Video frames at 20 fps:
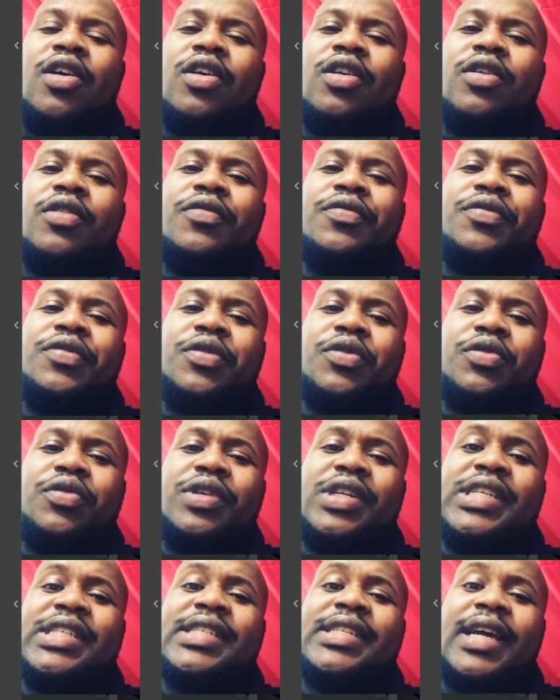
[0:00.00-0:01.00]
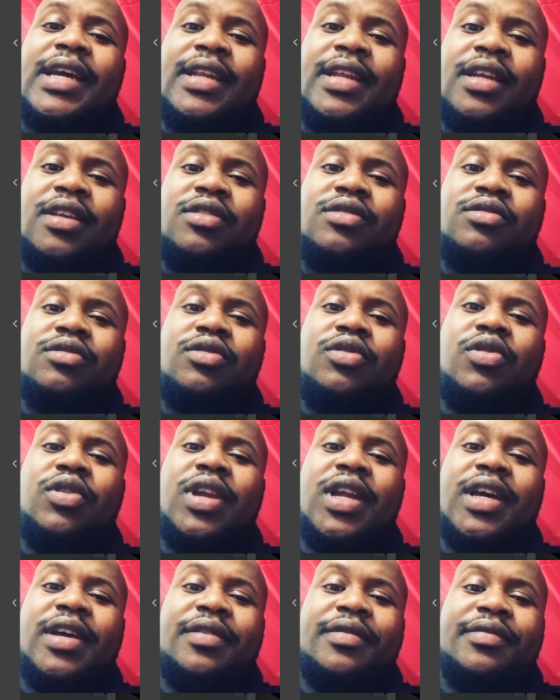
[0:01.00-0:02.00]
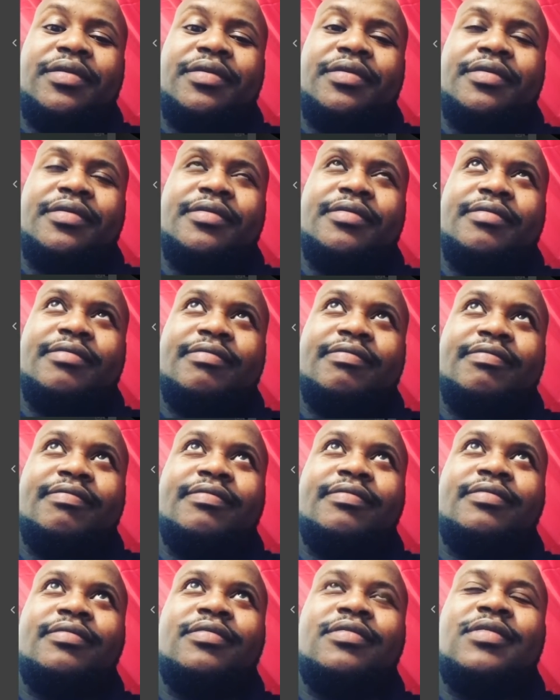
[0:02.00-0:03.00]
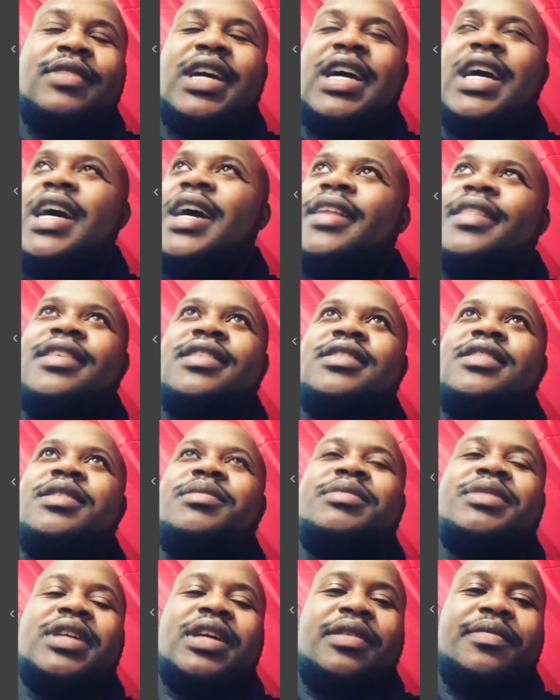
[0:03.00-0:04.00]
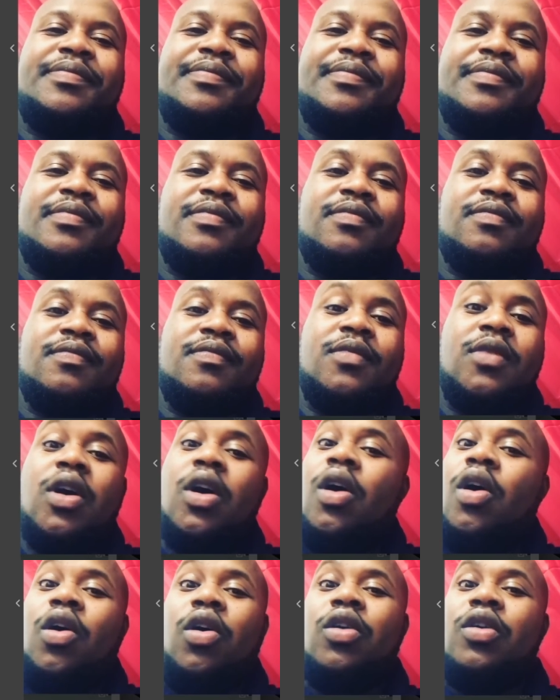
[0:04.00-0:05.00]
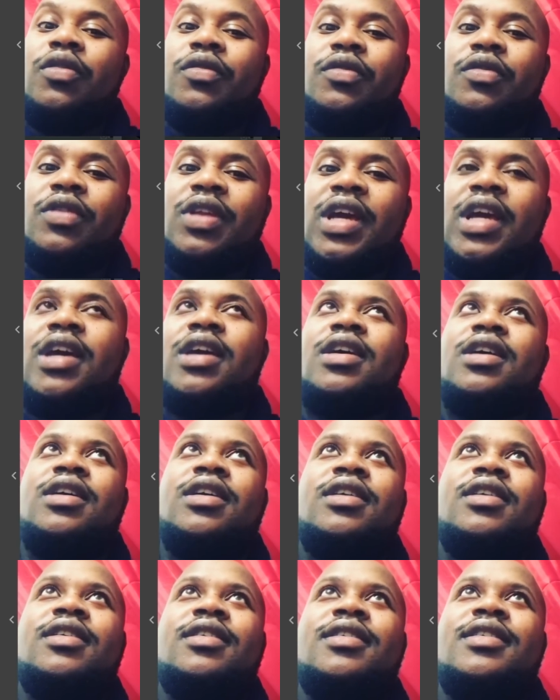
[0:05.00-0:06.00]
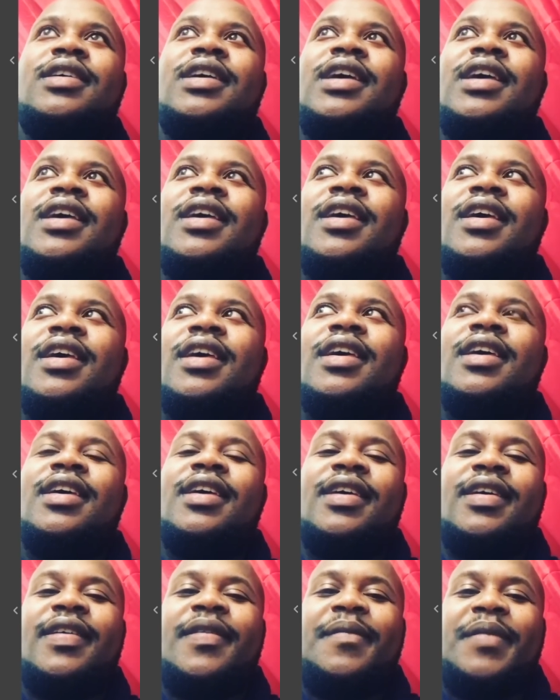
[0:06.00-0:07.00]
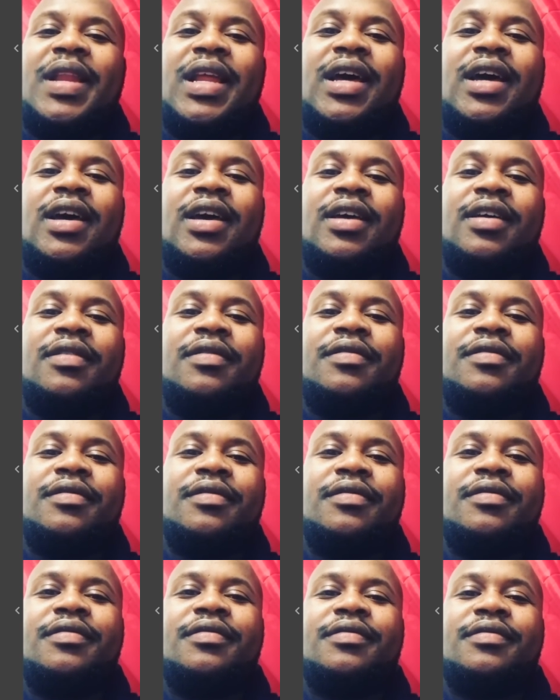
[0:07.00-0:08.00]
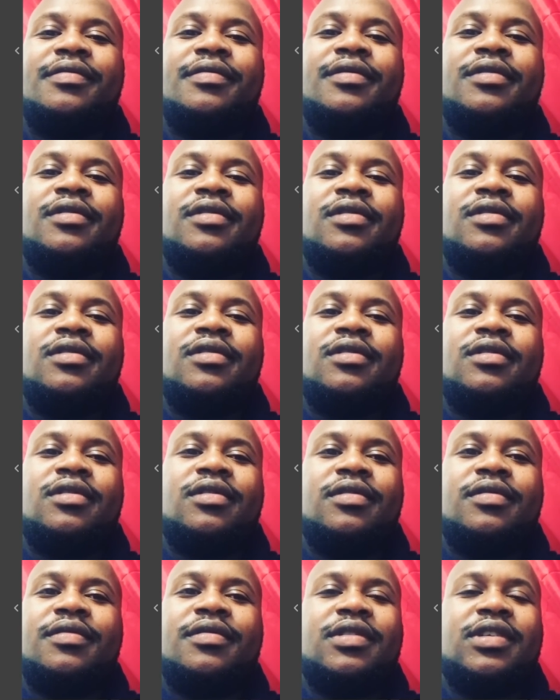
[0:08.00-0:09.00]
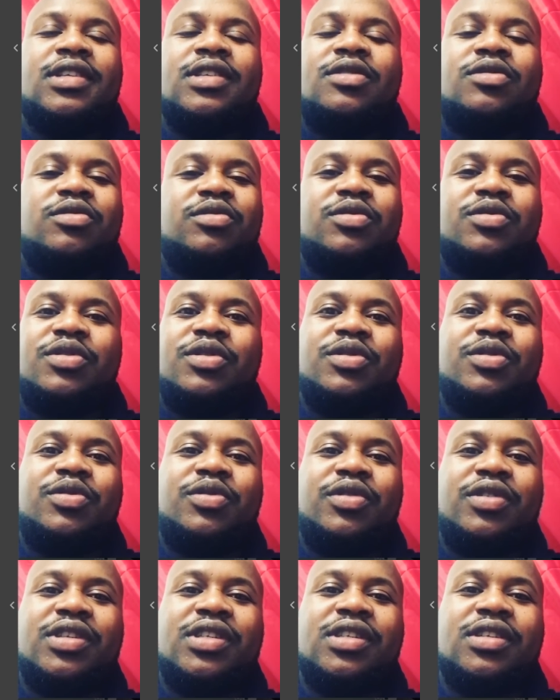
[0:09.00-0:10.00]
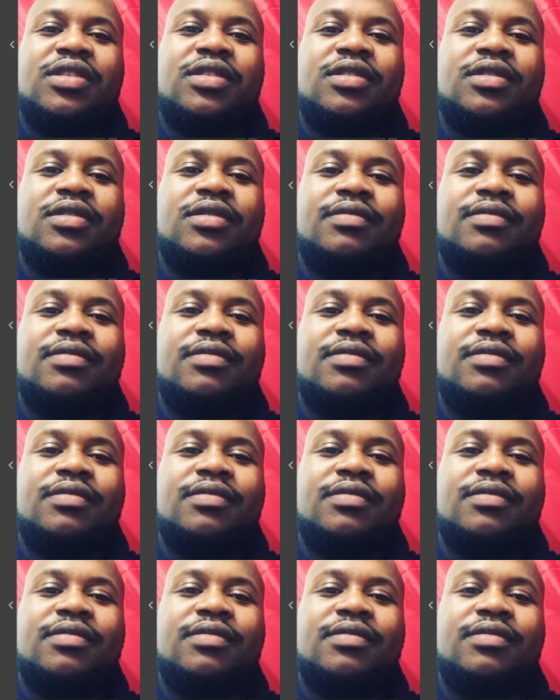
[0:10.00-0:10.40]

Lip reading: all of you decided to go live at the same time. All of you like, hey, live. So who's going to watch?